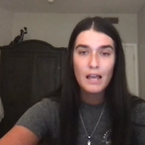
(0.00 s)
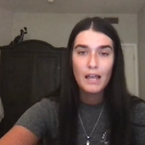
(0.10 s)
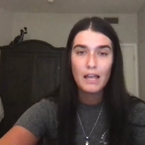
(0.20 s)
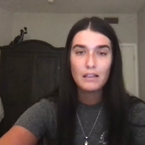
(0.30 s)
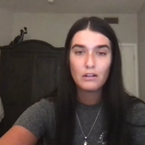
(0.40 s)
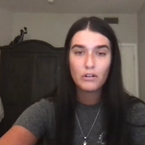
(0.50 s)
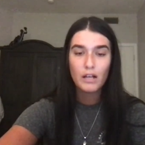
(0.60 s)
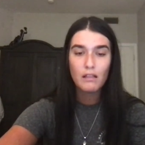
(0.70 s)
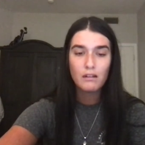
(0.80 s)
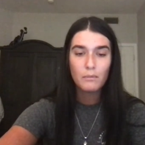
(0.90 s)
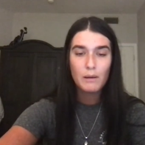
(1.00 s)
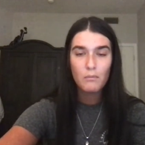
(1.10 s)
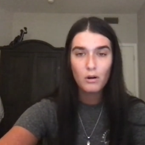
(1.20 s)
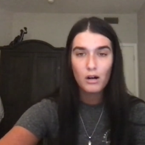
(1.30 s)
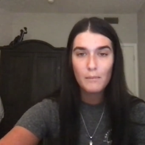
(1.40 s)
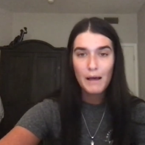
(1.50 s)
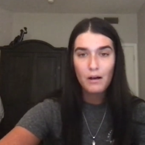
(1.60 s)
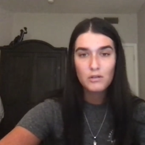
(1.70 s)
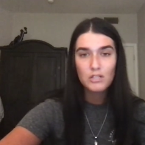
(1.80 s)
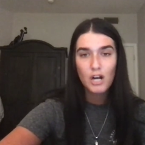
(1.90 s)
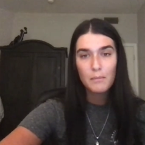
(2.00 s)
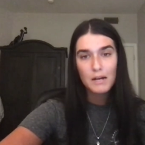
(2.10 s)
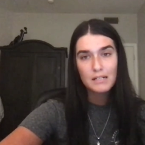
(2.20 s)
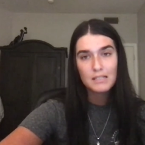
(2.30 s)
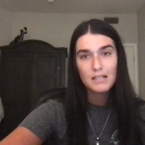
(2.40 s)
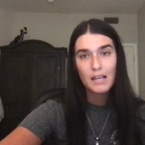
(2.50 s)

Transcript: and learning a little bit more about Starbucks